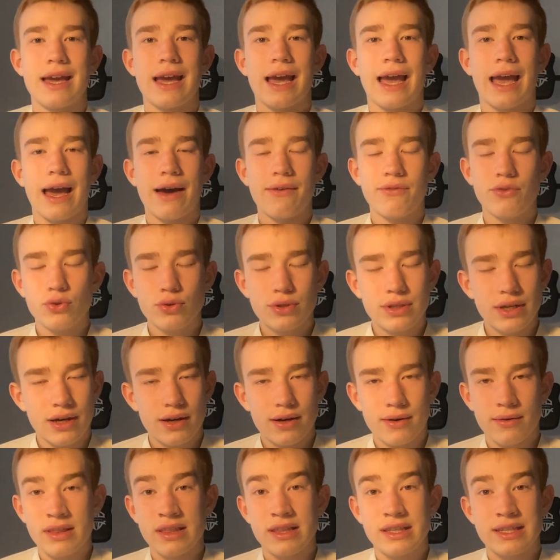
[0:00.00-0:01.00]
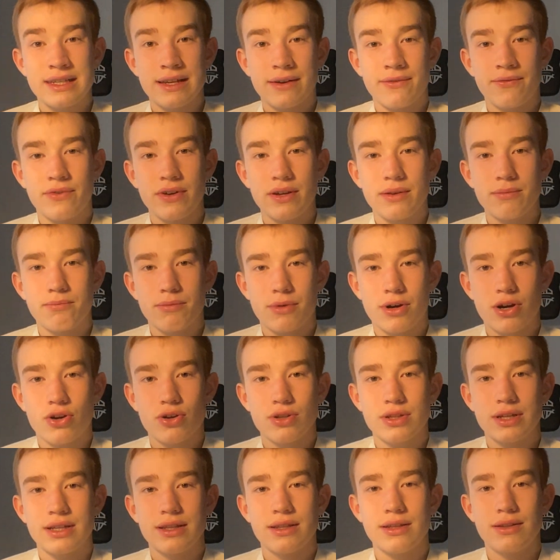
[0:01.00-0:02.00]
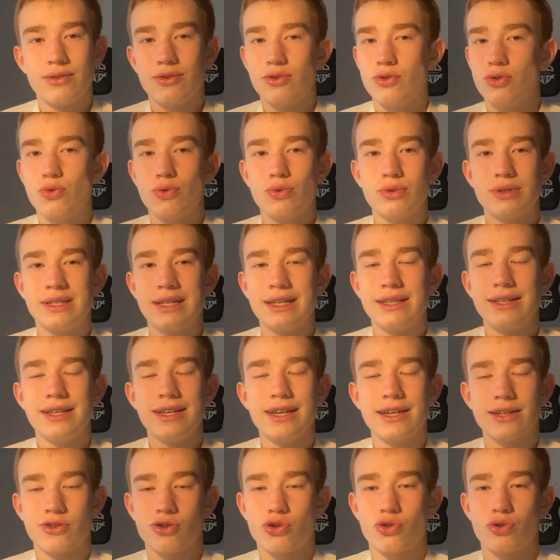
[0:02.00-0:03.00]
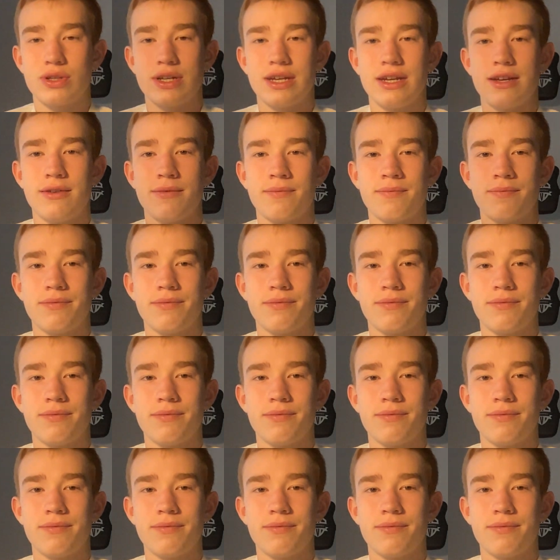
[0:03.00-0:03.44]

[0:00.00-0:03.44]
Have you done something better than you did yesterday?